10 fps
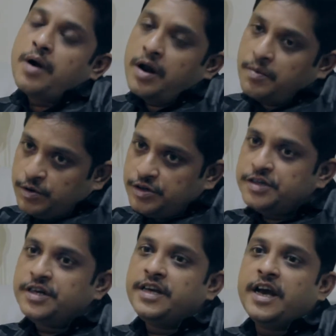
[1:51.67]
your product
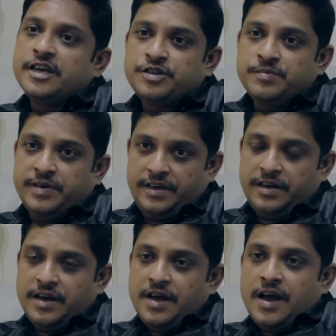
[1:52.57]
positioning has to
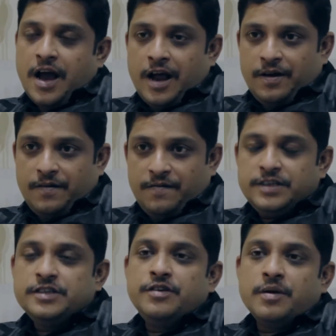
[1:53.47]
be, and
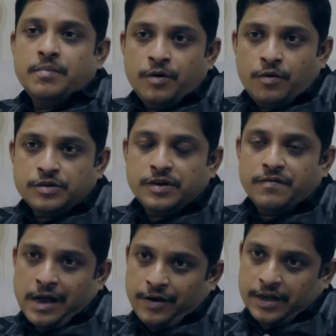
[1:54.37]
which is your blue
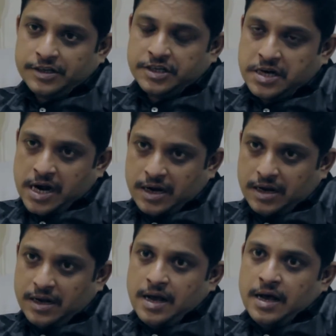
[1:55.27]
ocean where you can
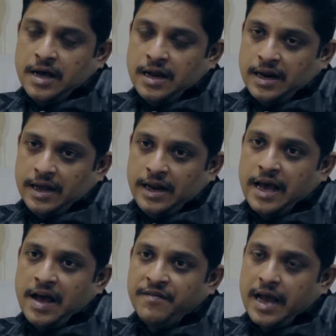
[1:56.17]
start
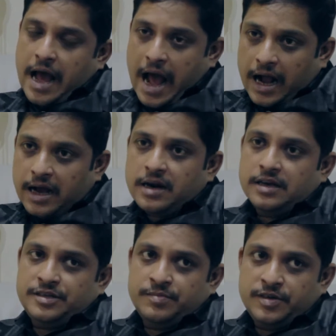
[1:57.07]
really having
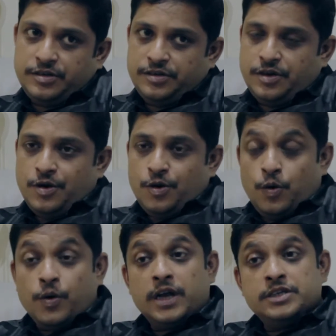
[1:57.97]
anchor customers
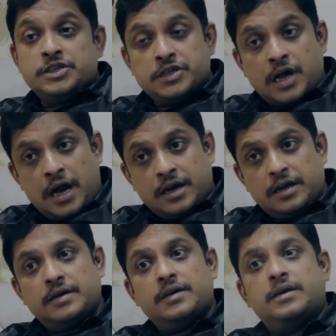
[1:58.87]
who can
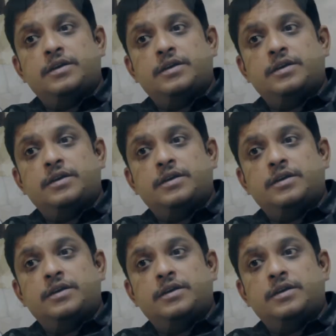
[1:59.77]
start